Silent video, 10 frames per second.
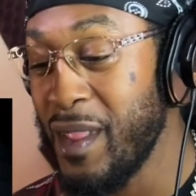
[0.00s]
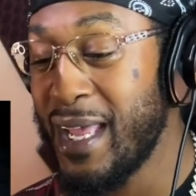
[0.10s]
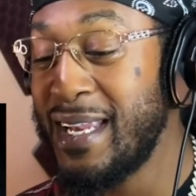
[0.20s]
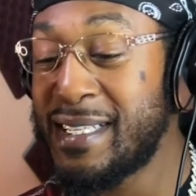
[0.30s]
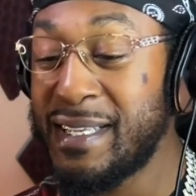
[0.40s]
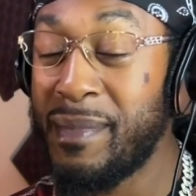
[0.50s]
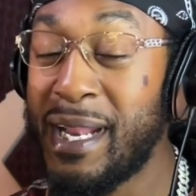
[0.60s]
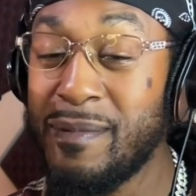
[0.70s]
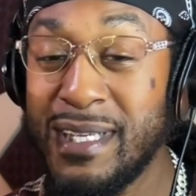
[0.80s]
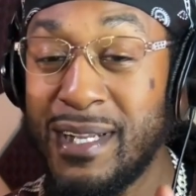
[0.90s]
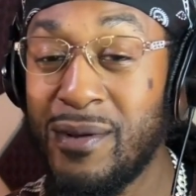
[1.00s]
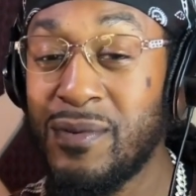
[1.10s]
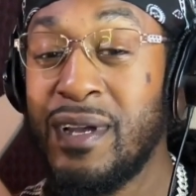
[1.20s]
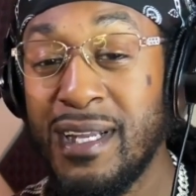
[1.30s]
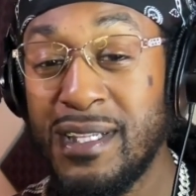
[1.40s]
Listen, man, I'm sitting
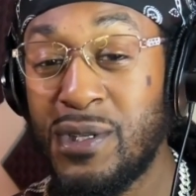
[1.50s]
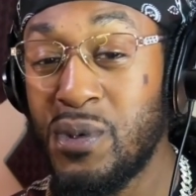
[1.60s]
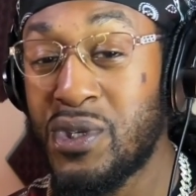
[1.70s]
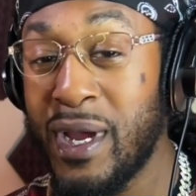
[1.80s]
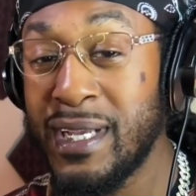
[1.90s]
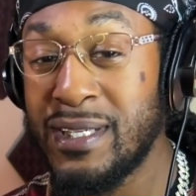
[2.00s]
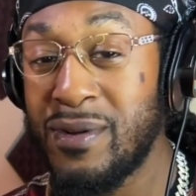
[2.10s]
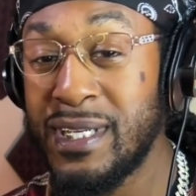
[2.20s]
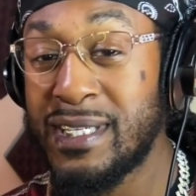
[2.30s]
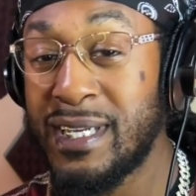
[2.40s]
on 2 strikes on this